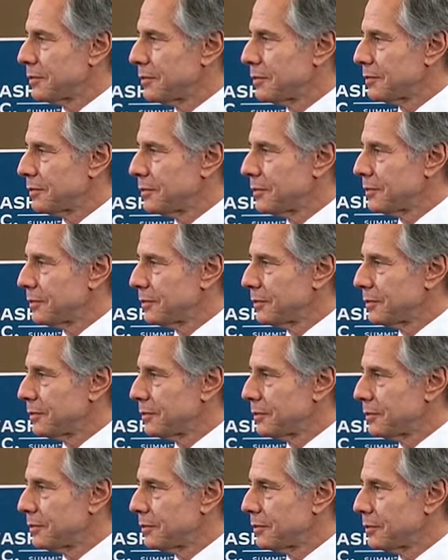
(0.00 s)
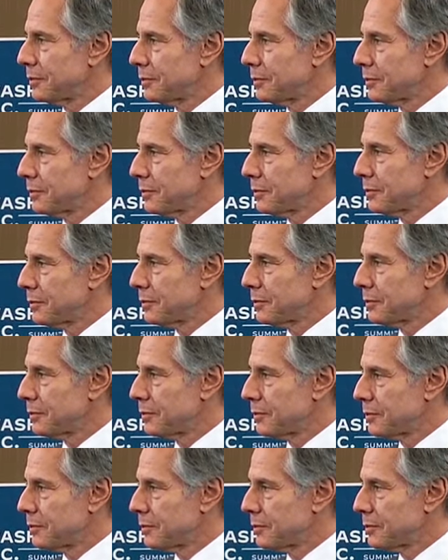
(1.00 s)

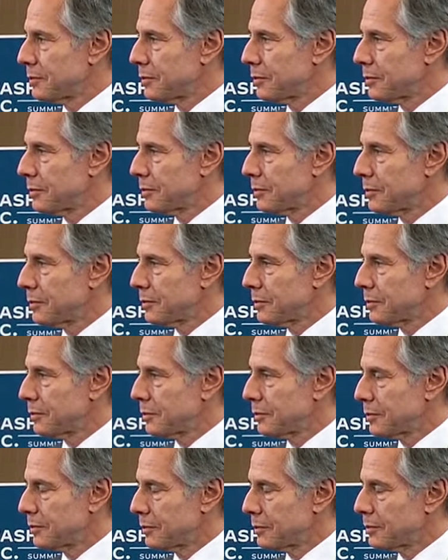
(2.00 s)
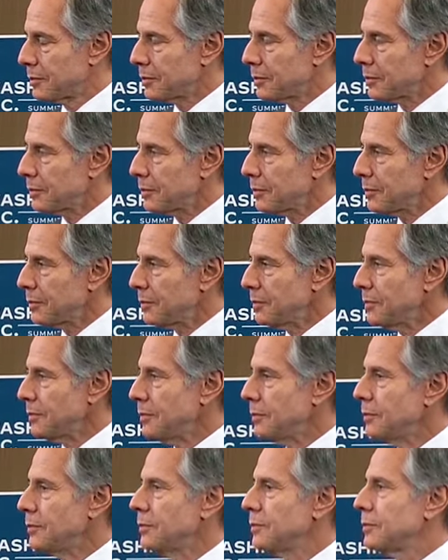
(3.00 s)

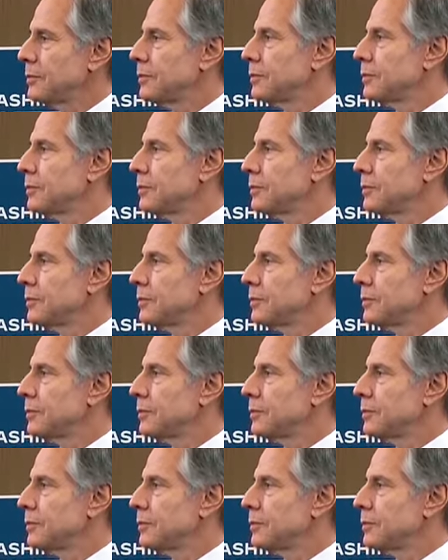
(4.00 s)
(not speaking)